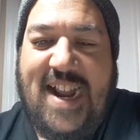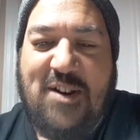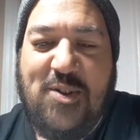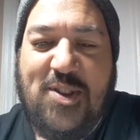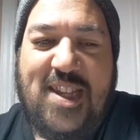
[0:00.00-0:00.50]
I
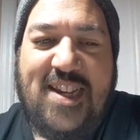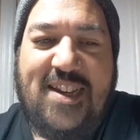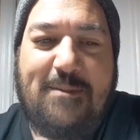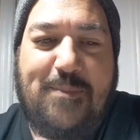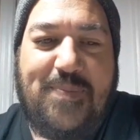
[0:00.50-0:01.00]

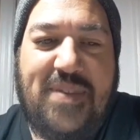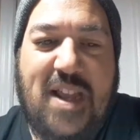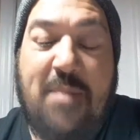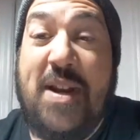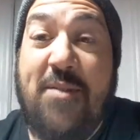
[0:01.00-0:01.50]

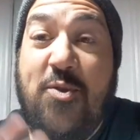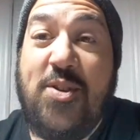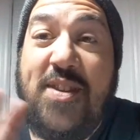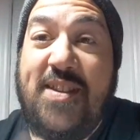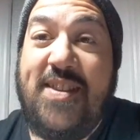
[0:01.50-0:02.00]
mean, of
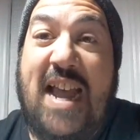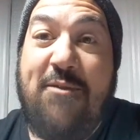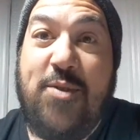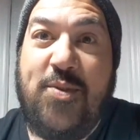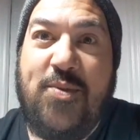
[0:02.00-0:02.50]
course, the
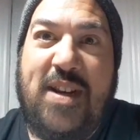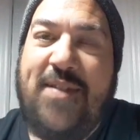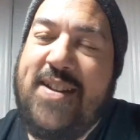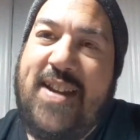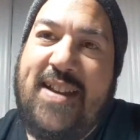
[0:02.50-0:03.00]
staff was really
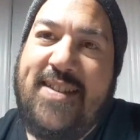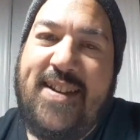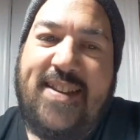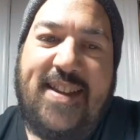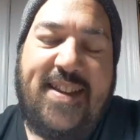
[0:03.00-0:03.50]

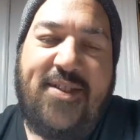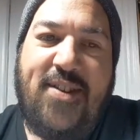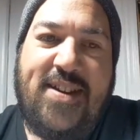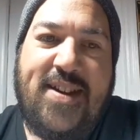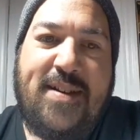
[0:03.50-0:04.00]
fantastic. They did a
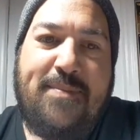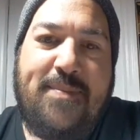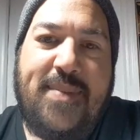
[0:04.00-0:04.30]
great job.